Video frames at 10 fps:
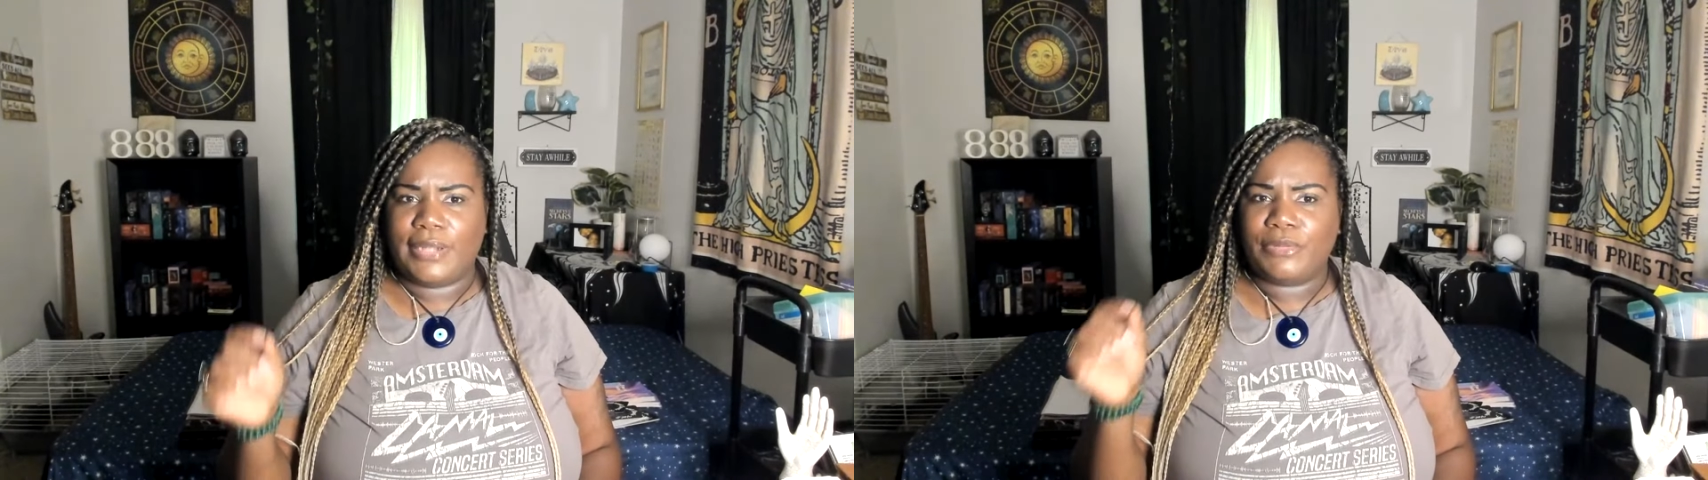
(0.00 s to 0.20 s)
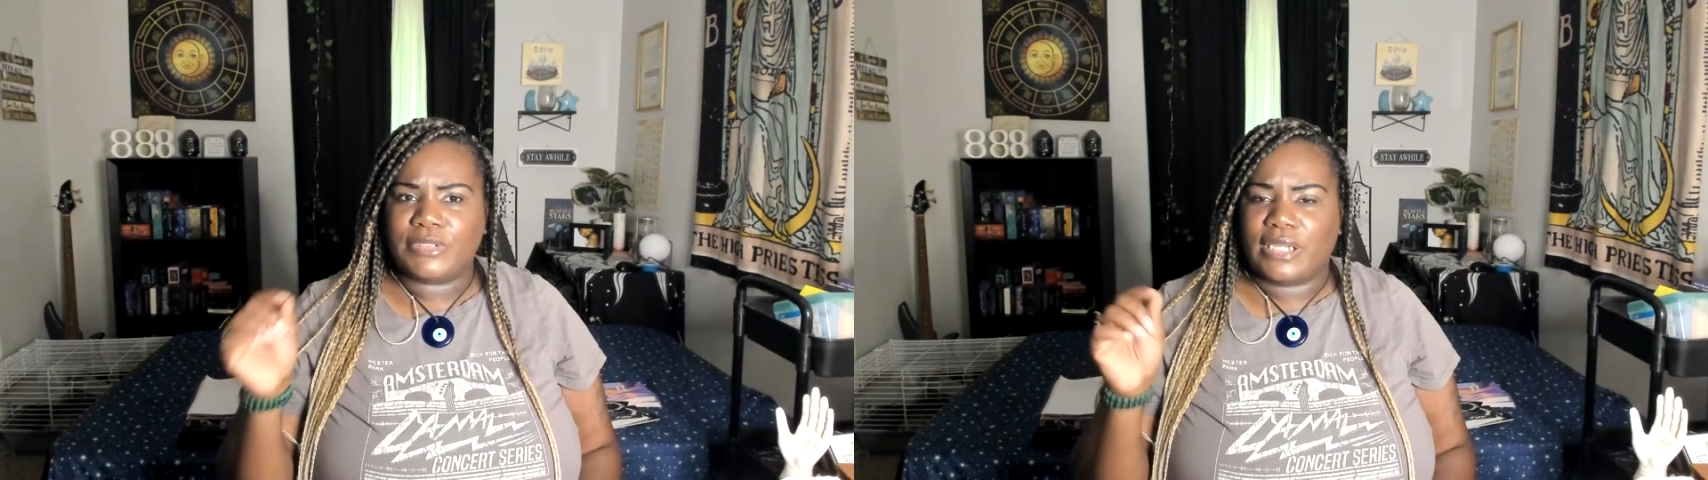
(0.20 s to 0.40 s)

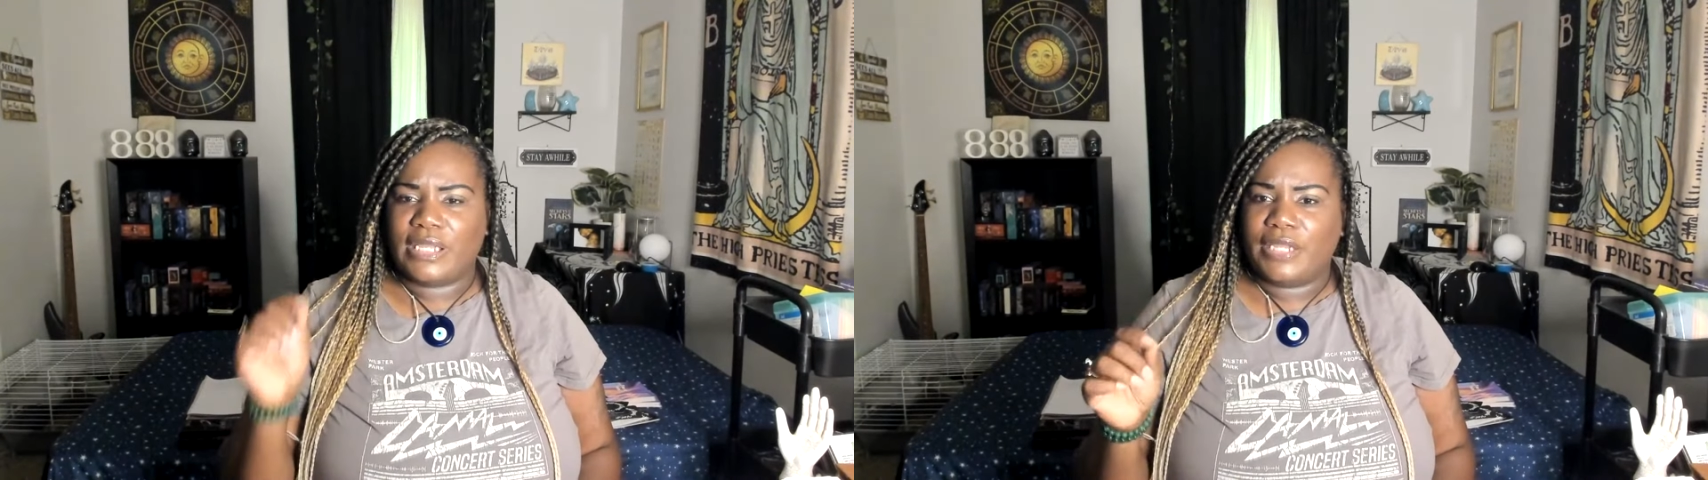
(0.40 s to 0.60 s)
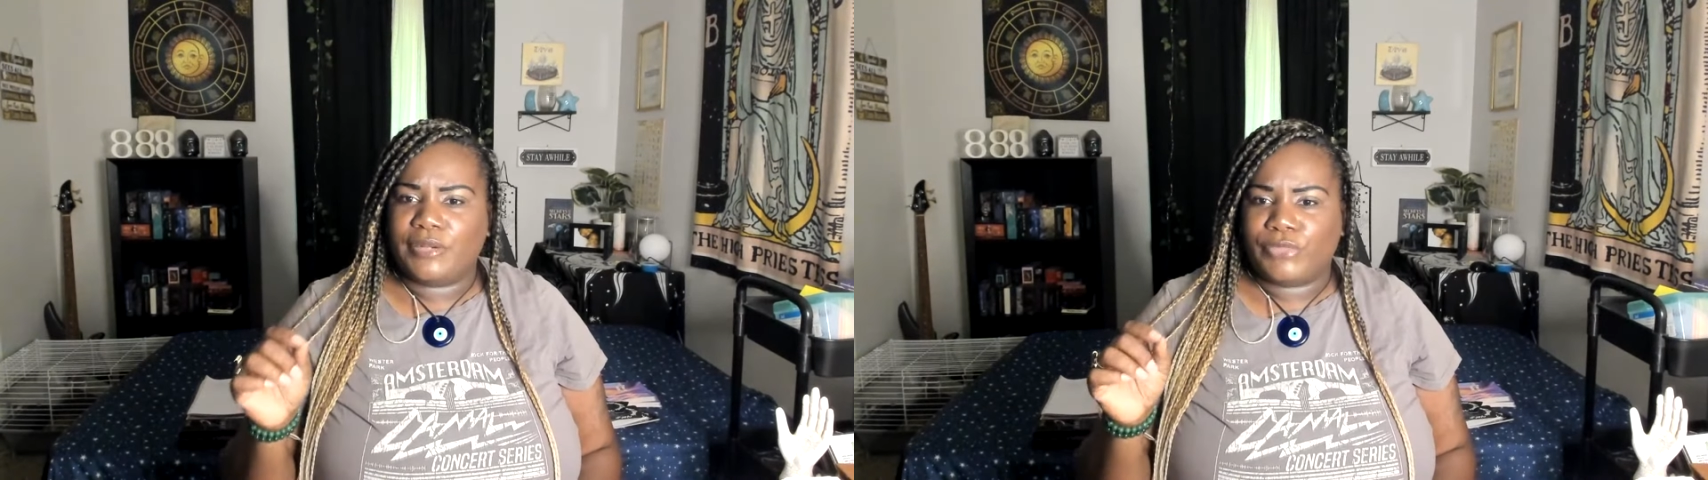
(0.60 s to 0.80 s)
There was an
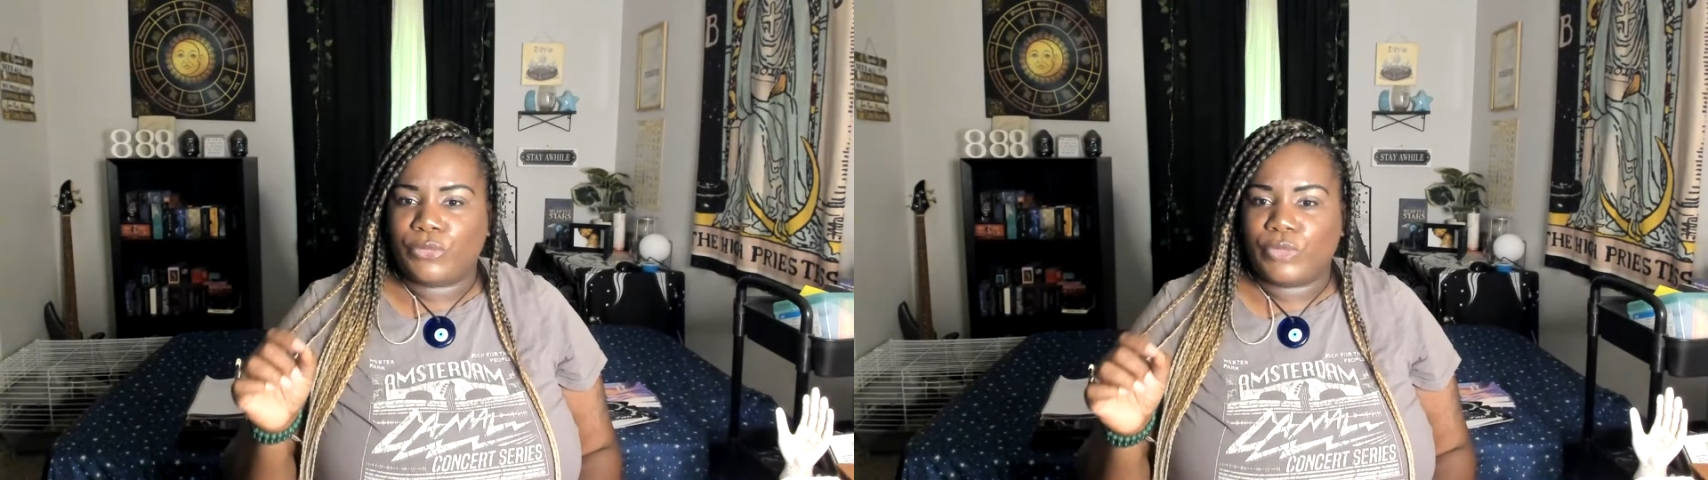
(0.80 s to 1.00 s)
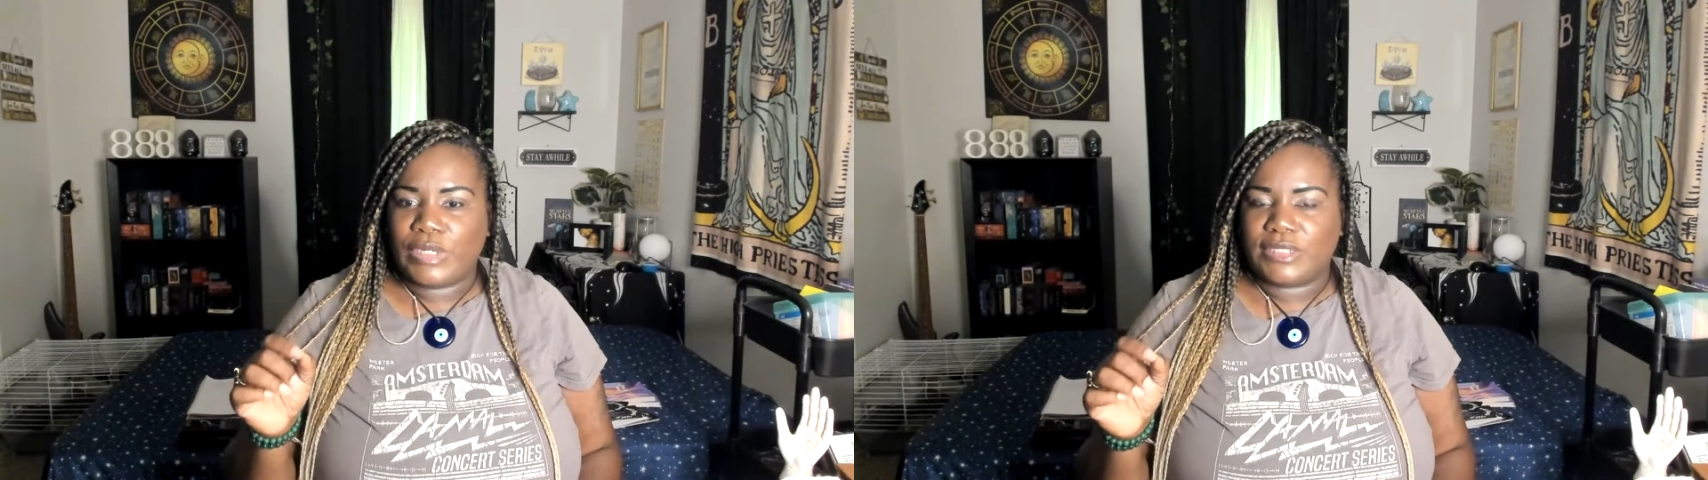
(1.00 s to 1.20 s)

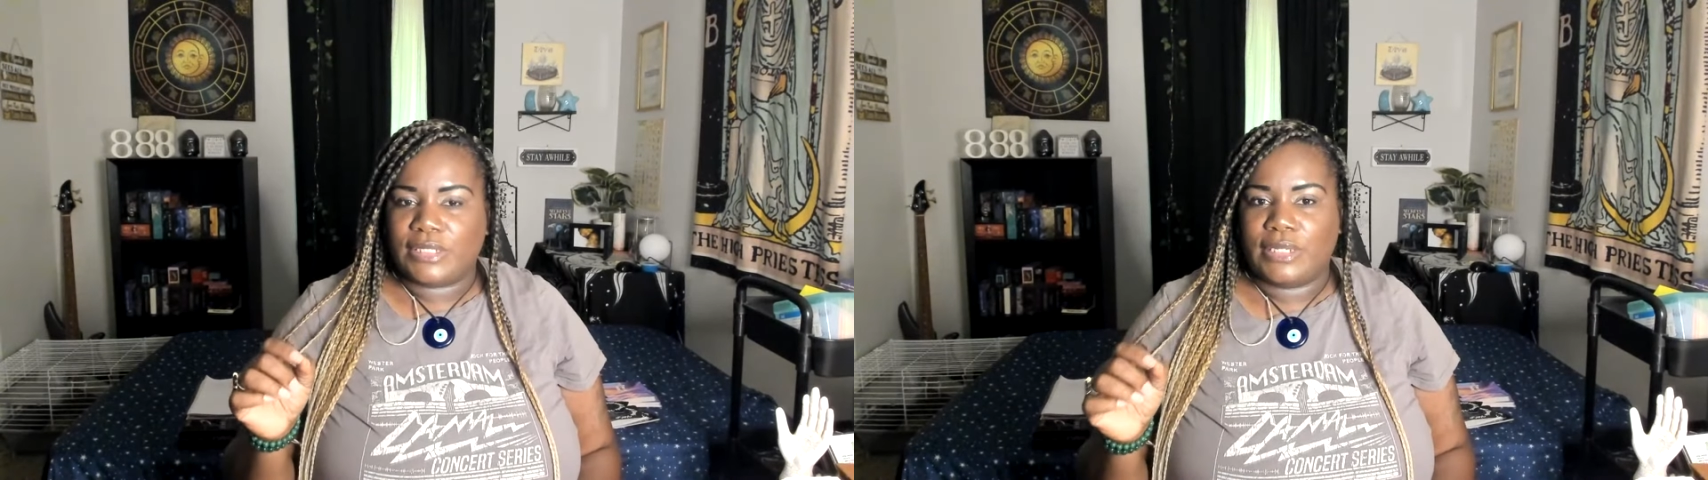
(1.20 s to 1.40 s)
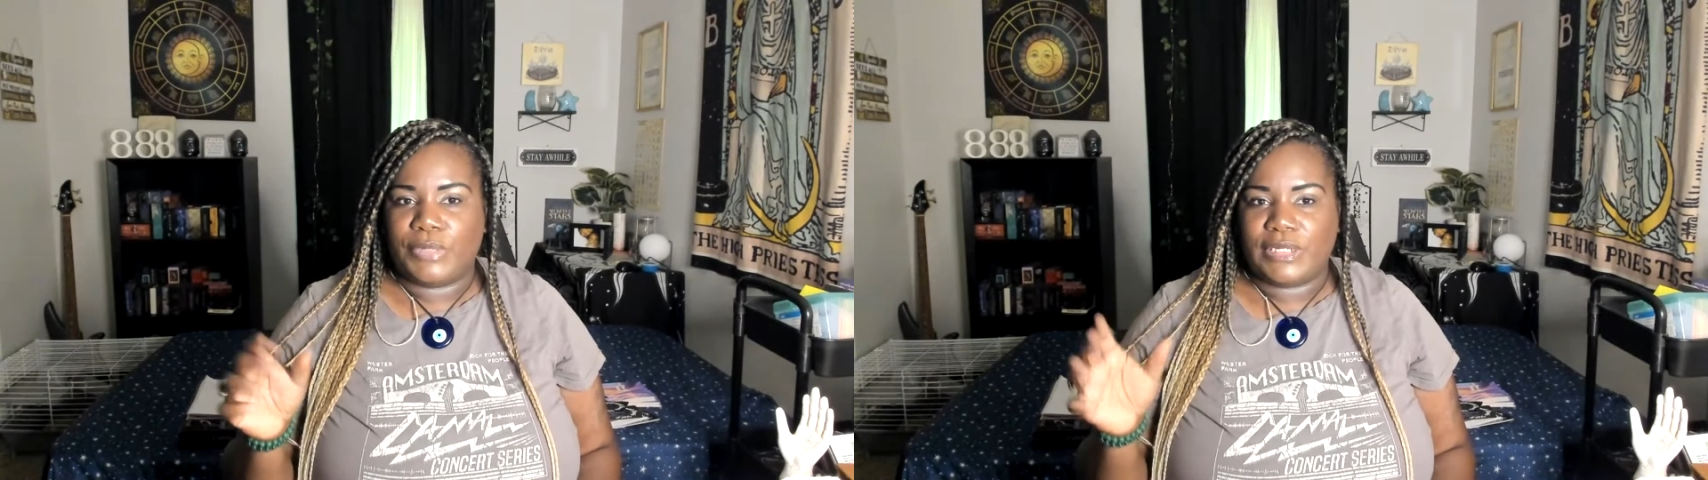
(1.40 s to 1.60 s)
interview
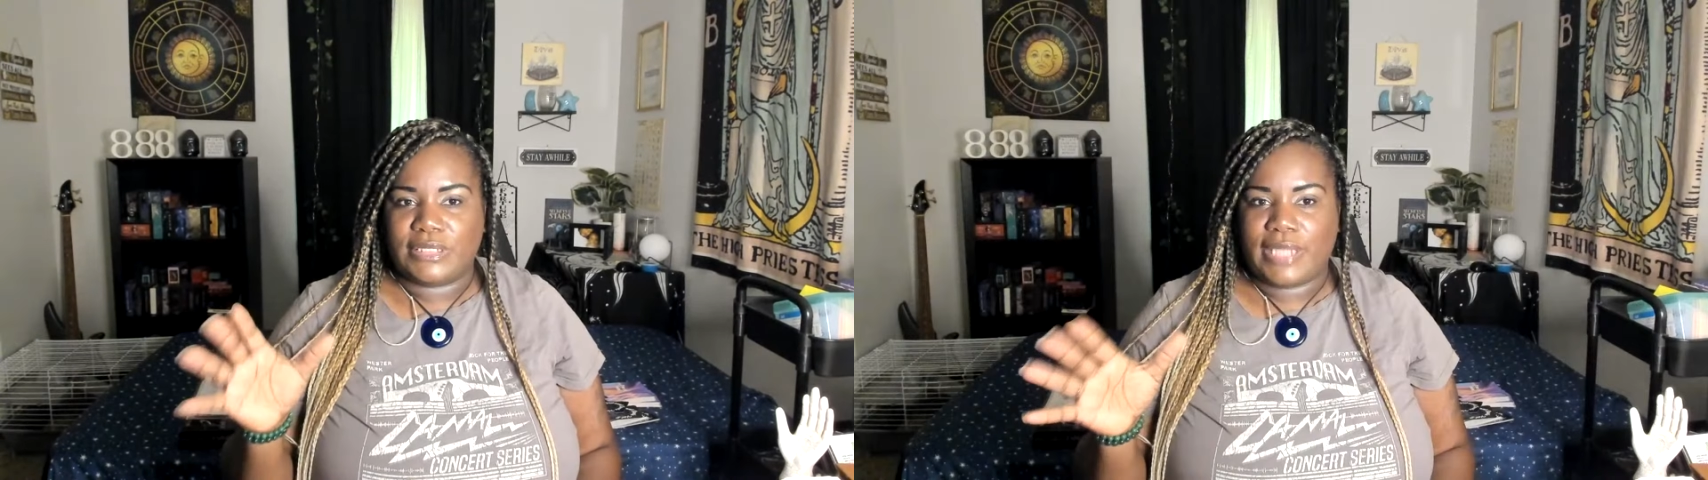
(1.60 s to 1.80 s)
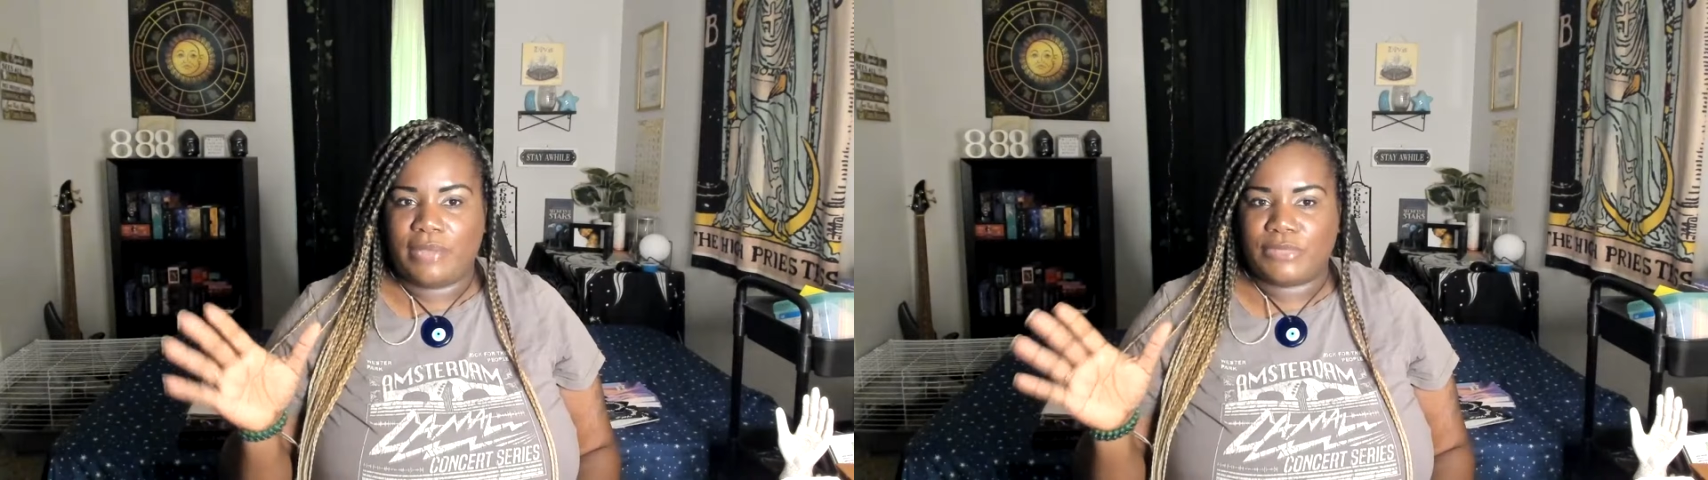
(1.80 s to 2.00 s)
recently where
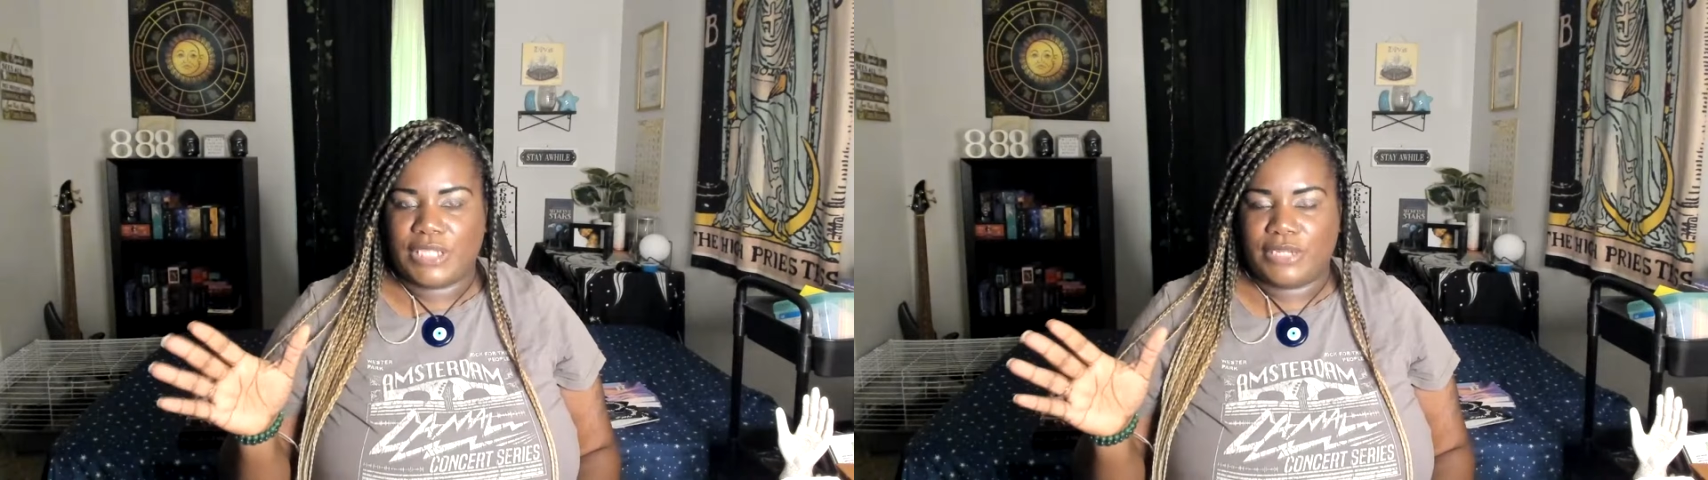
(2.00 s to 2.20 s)
this guy was